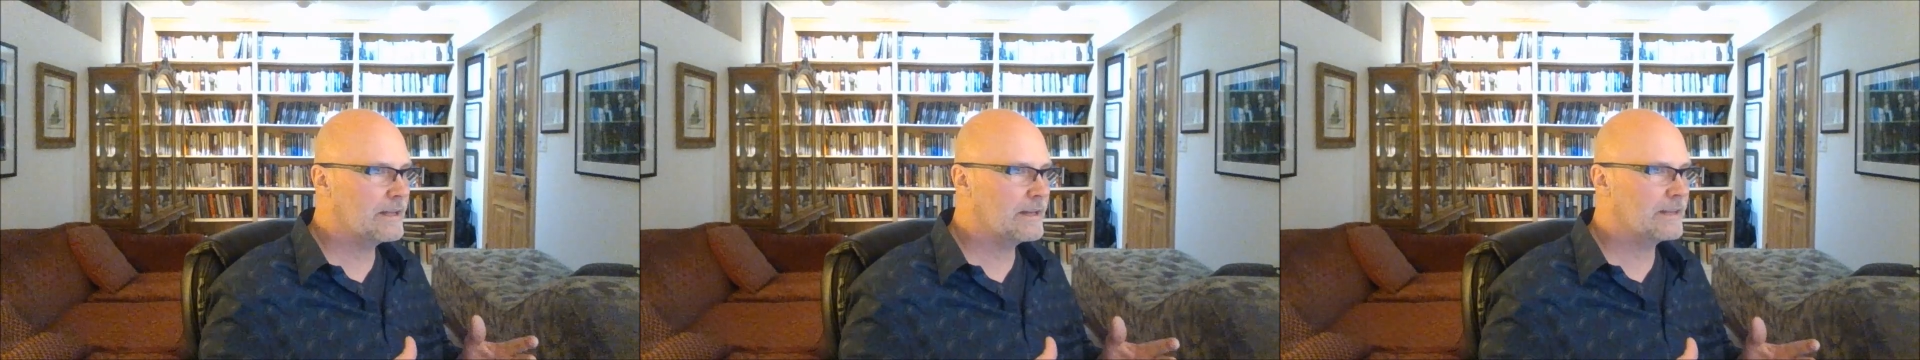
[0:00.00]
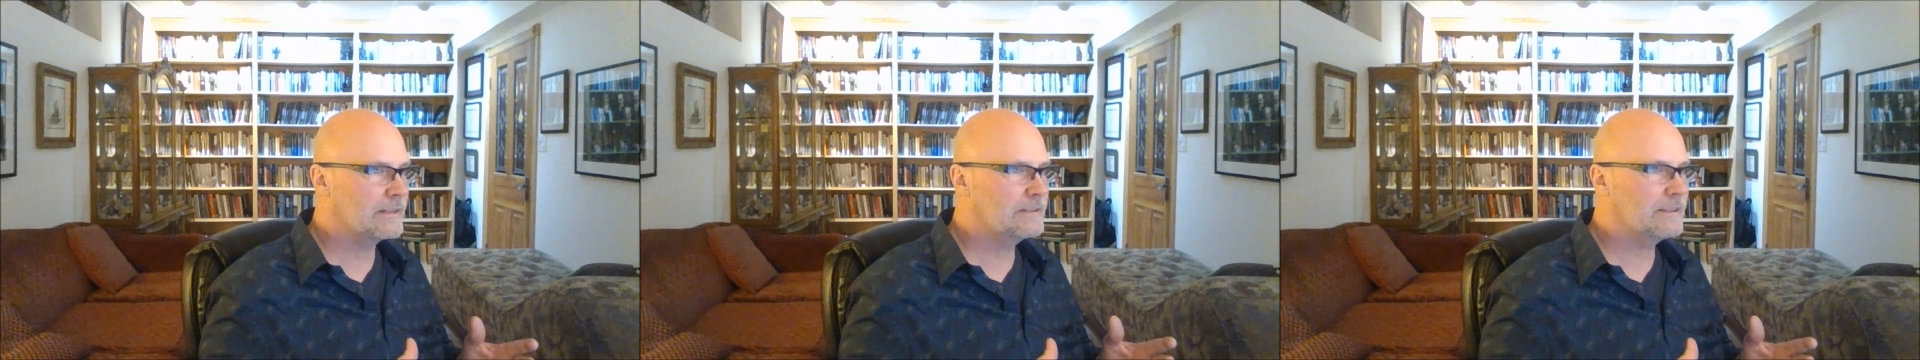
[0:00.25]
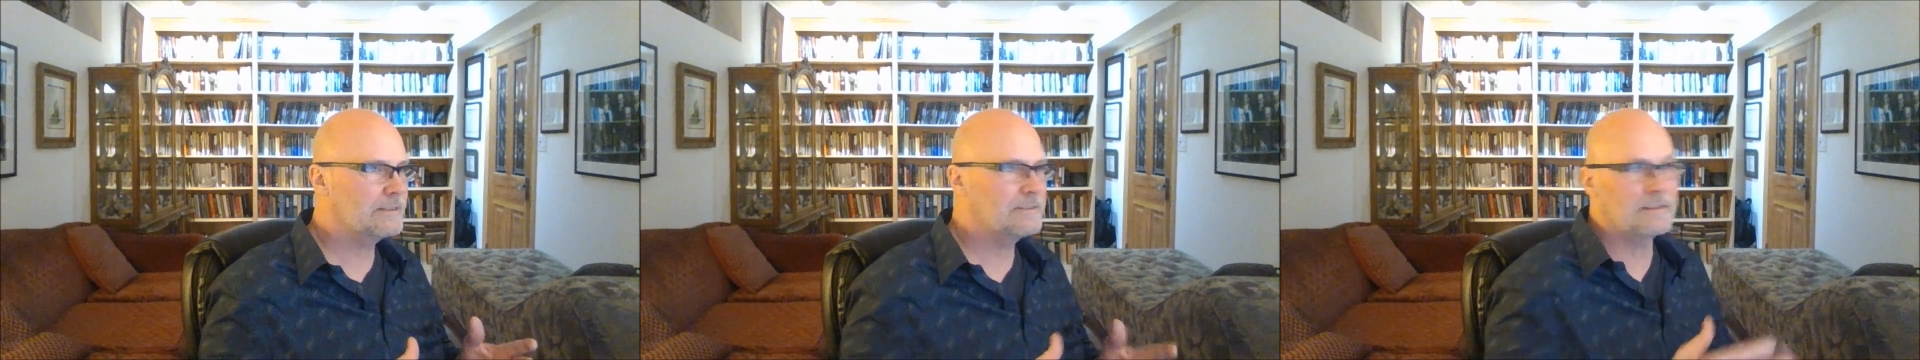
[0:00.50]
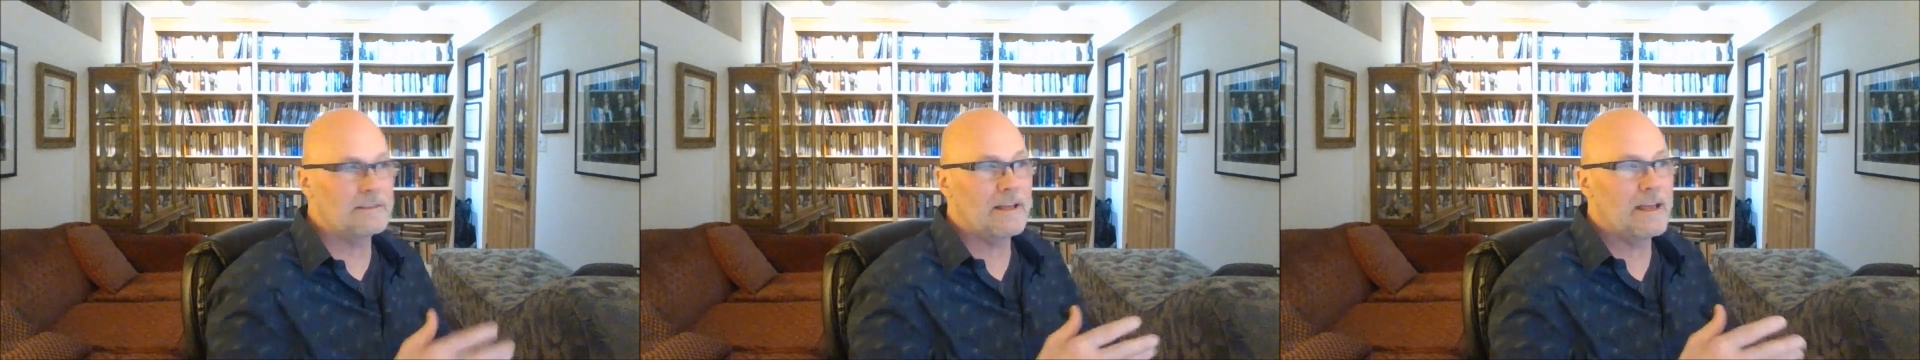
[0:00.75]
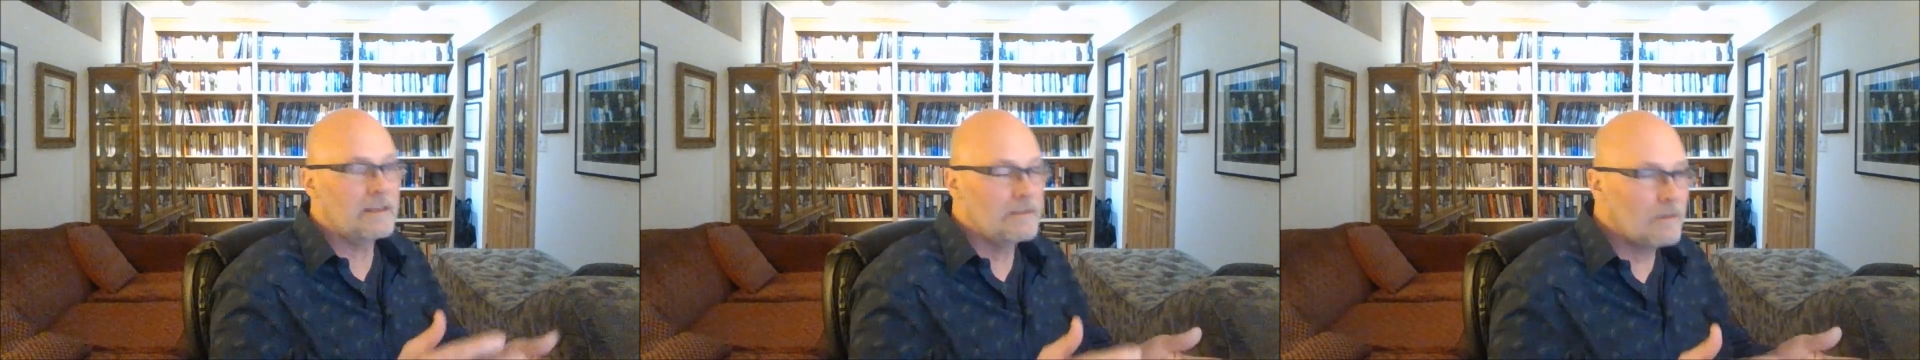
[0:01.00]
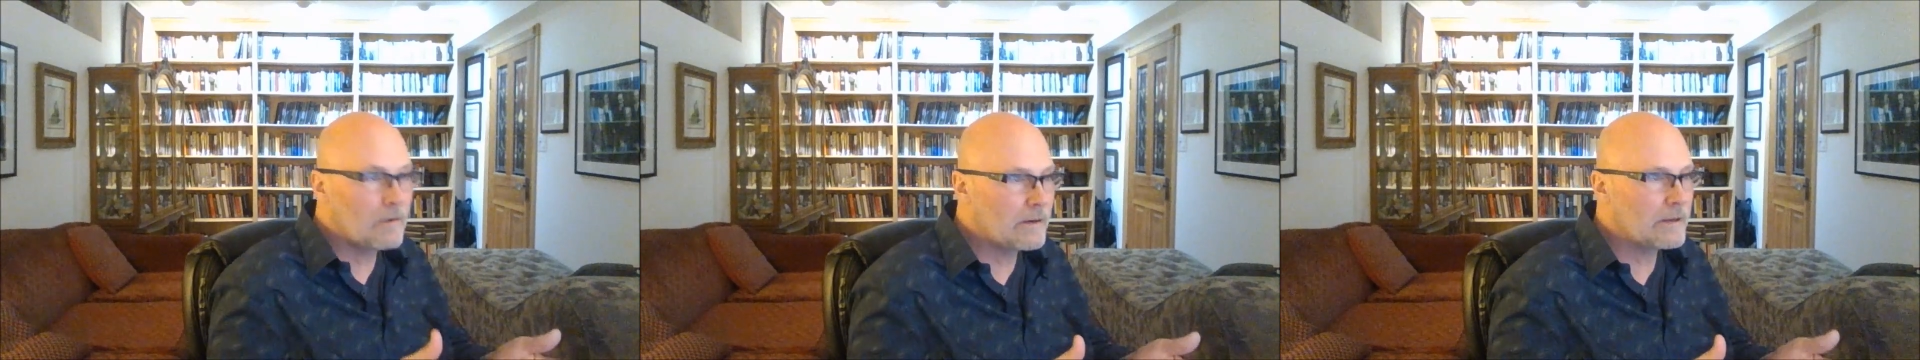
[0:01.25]
that it existed, they
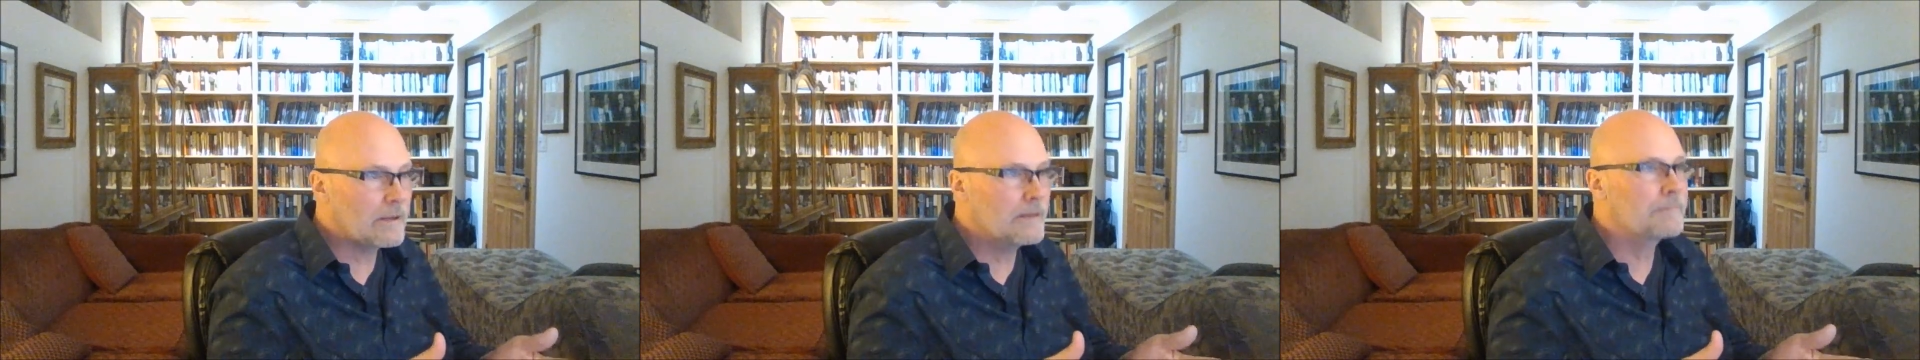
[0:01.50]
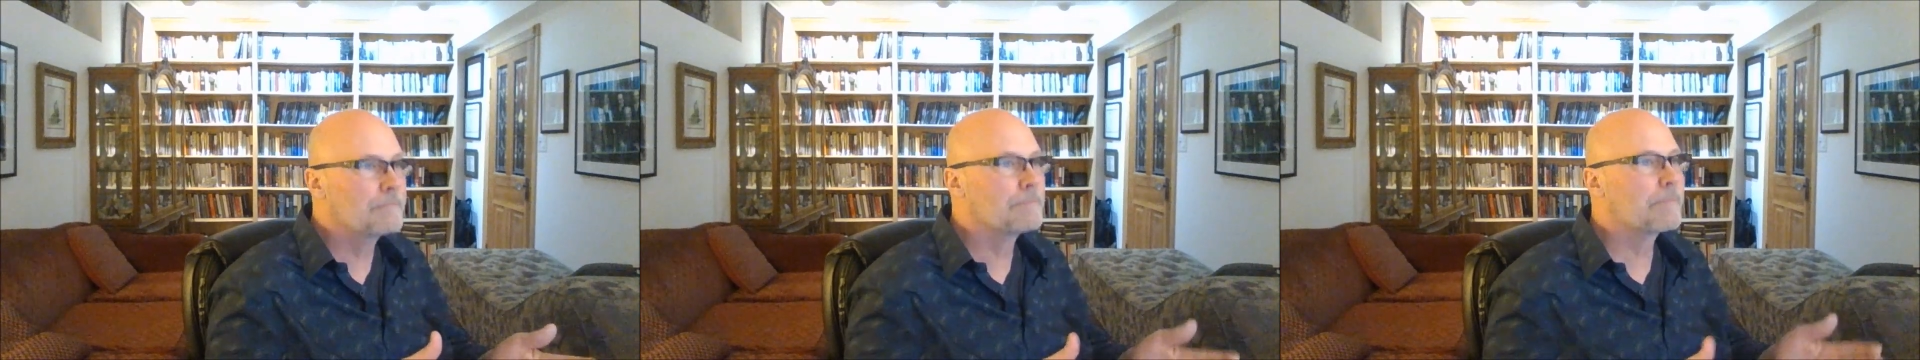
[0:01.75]
ignored it,